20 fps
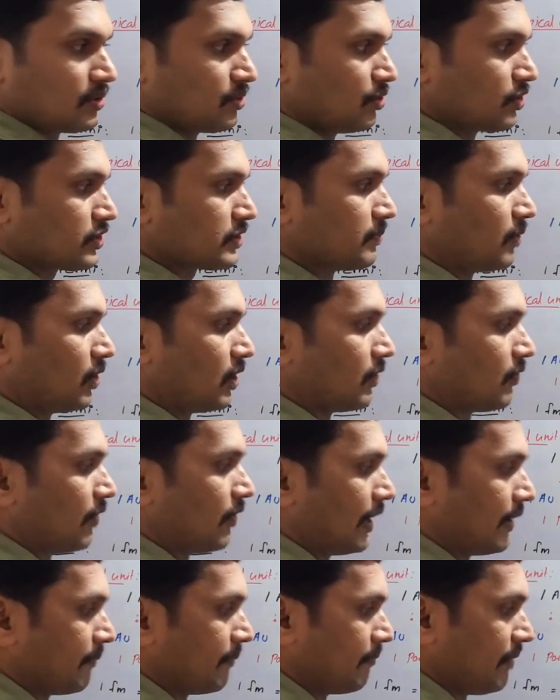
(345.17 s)

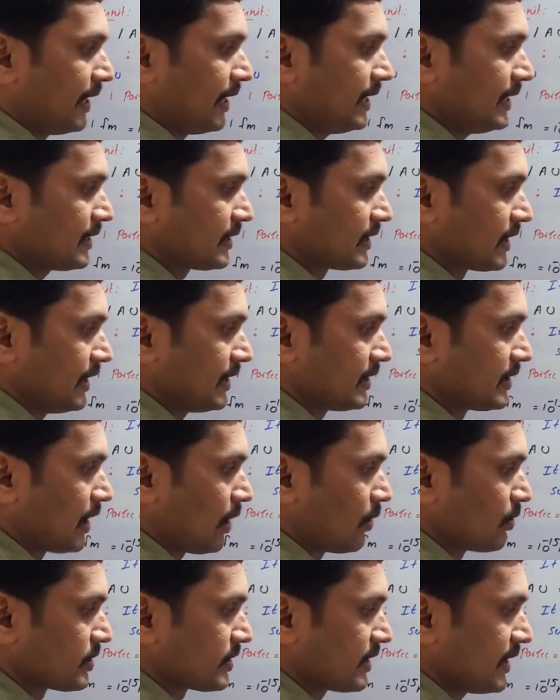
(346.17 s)
1 by
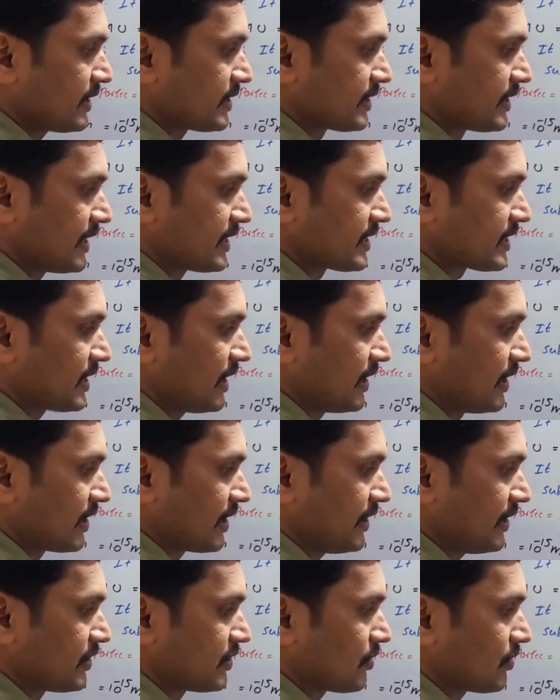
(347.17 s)

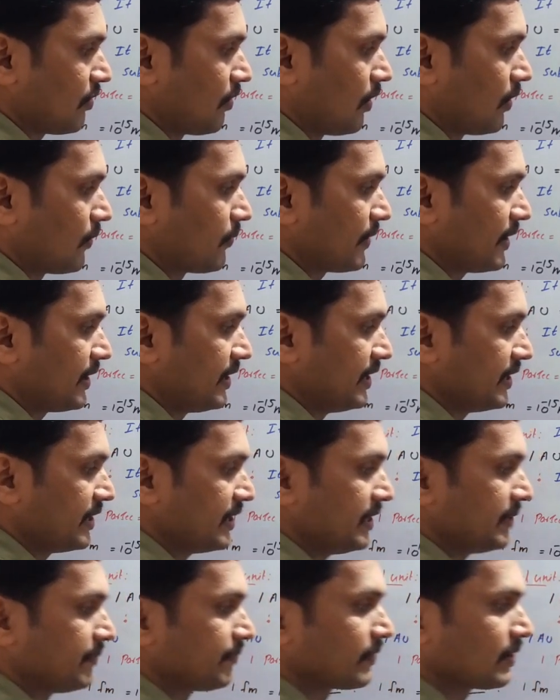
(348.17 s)
3600 of a
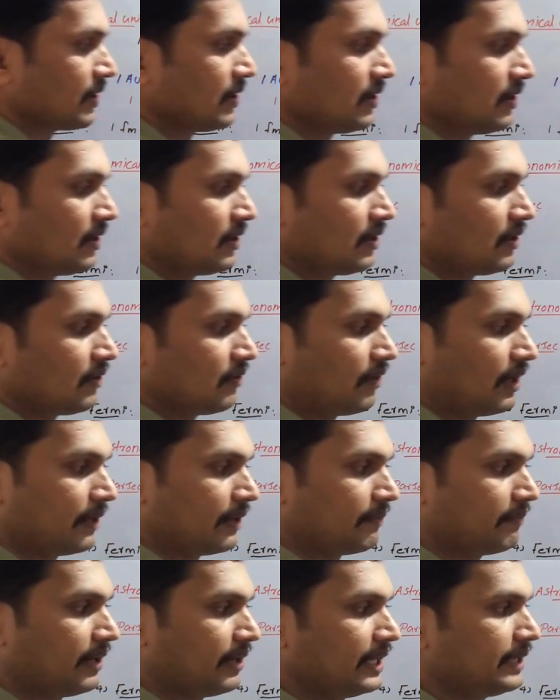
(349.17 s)
degree.
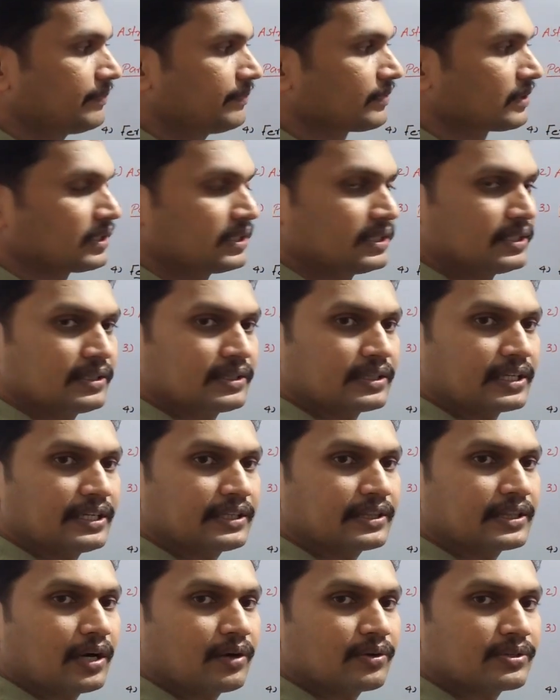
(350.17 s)
1 by
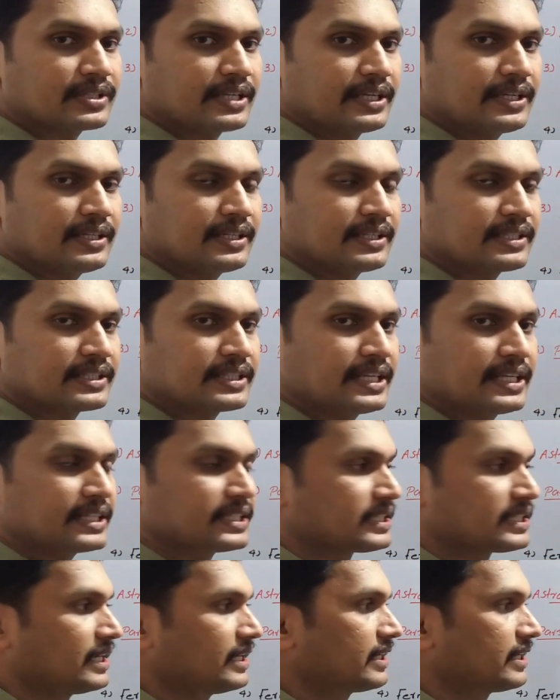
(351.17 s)

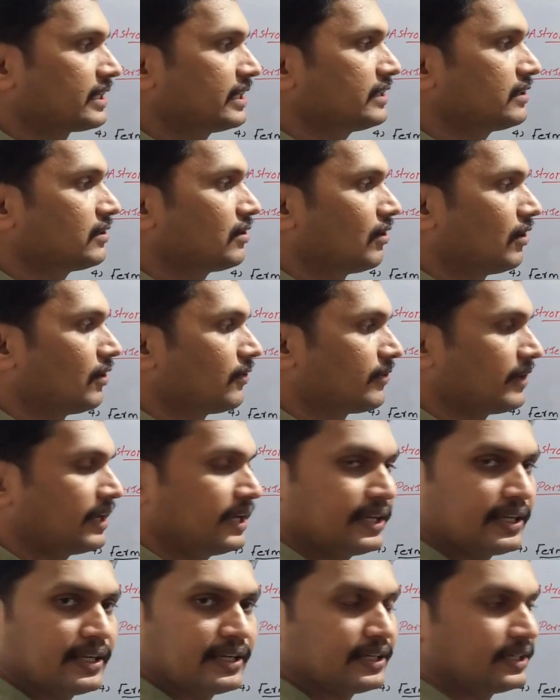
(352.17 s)
3600 of
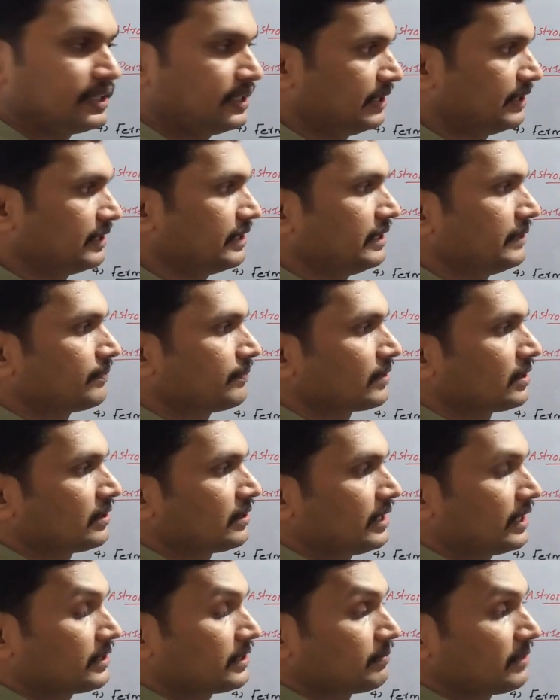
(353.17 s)
a degree.
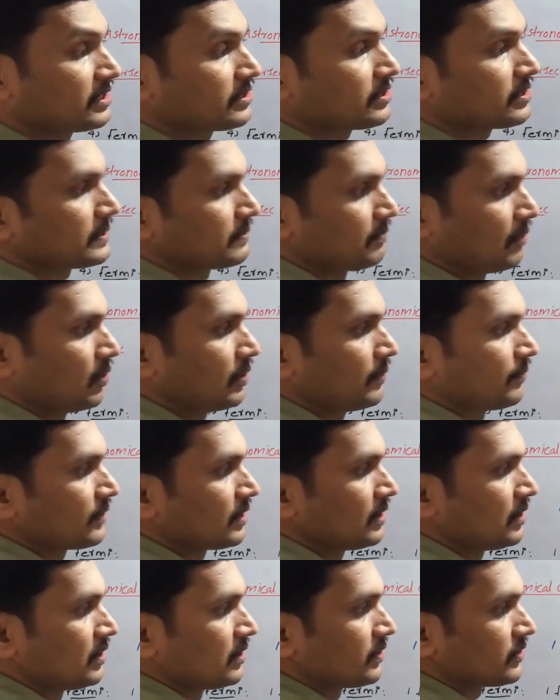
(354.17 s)
That much small.
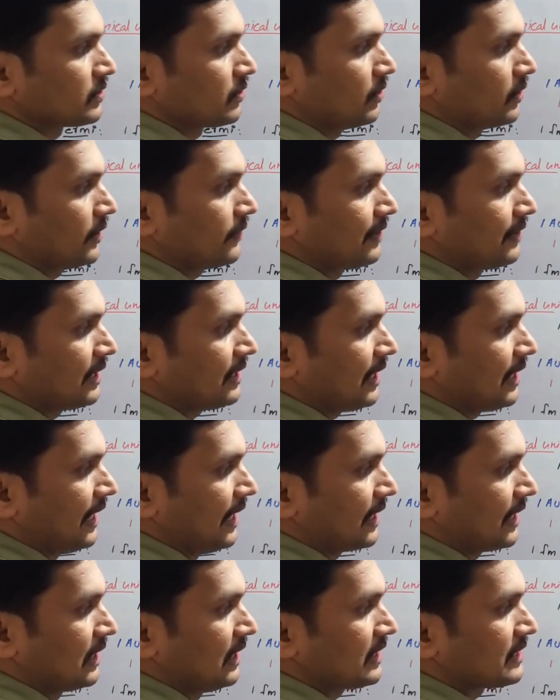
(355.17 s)
So if that
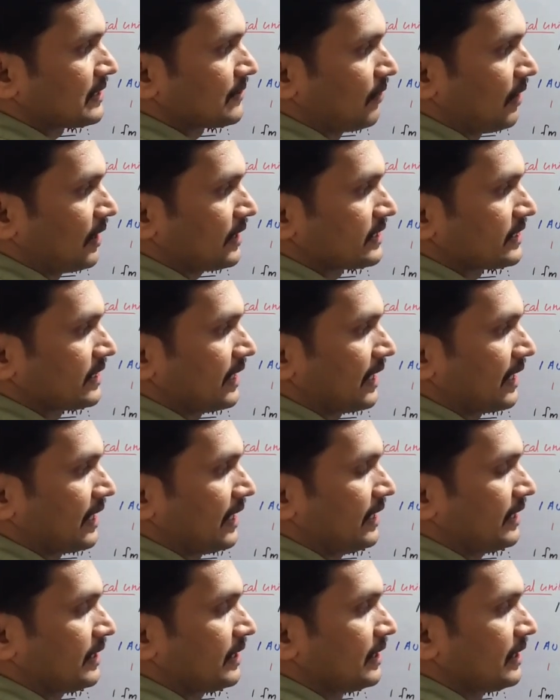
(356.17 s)
angle is 1
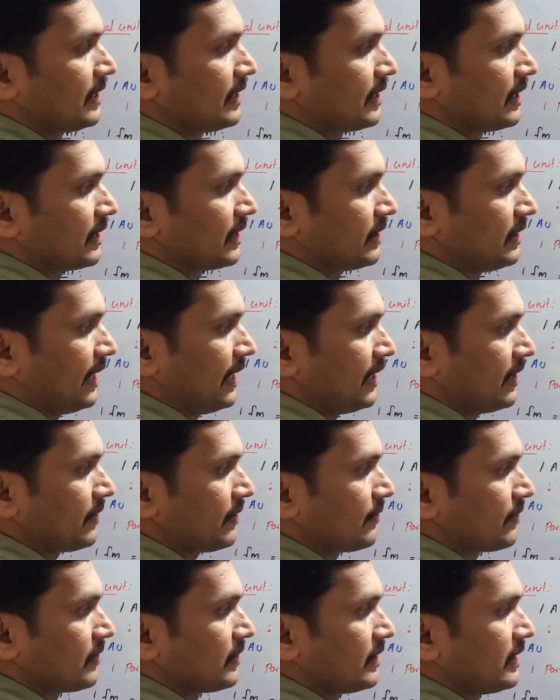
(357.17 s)
second,
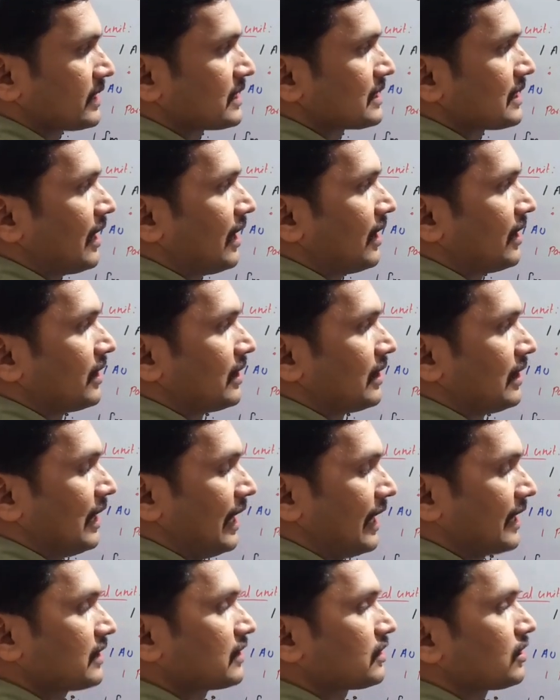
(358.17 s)
then this
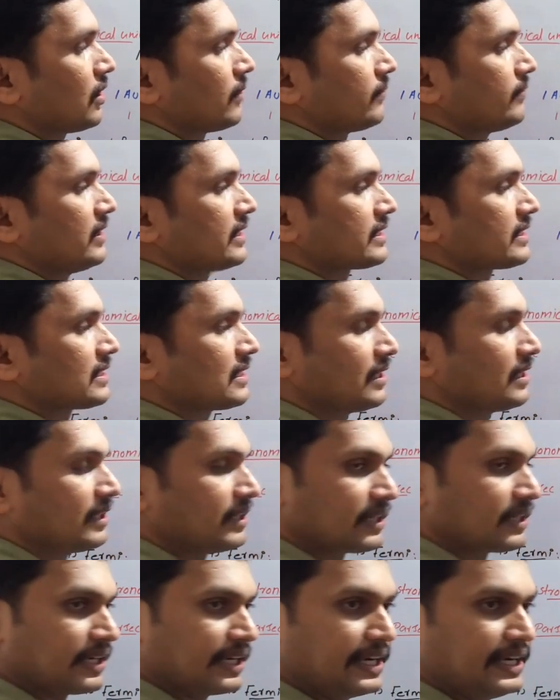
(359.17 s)
length of this
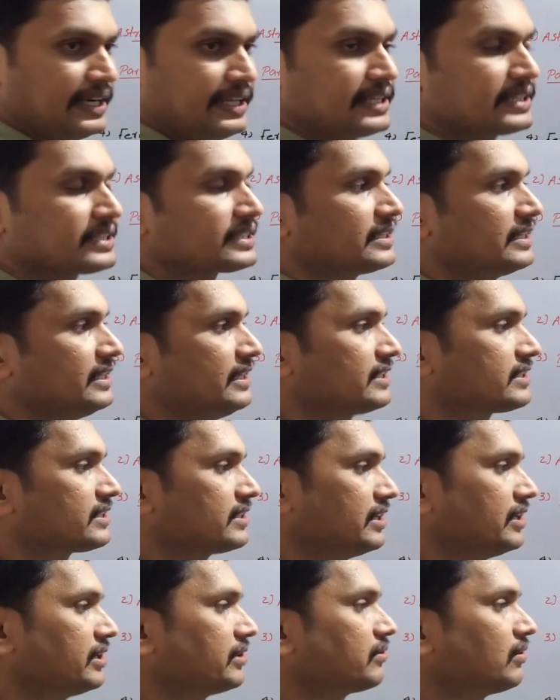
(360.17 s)
radius
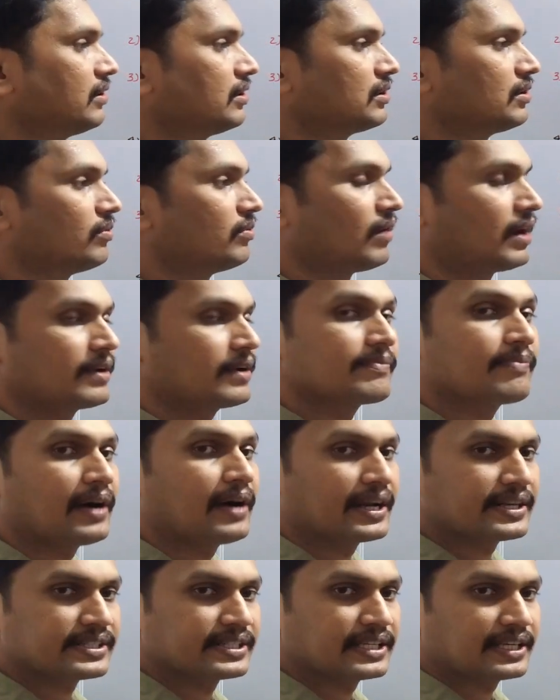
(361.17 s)
is equal to 1
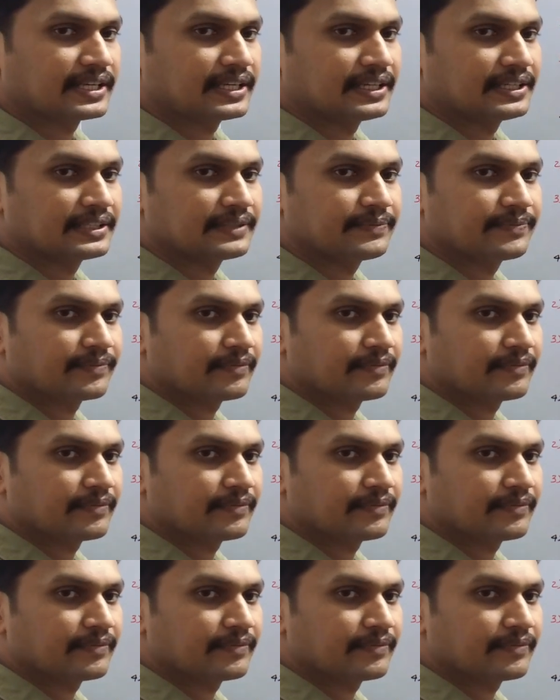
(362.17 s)
parsecond.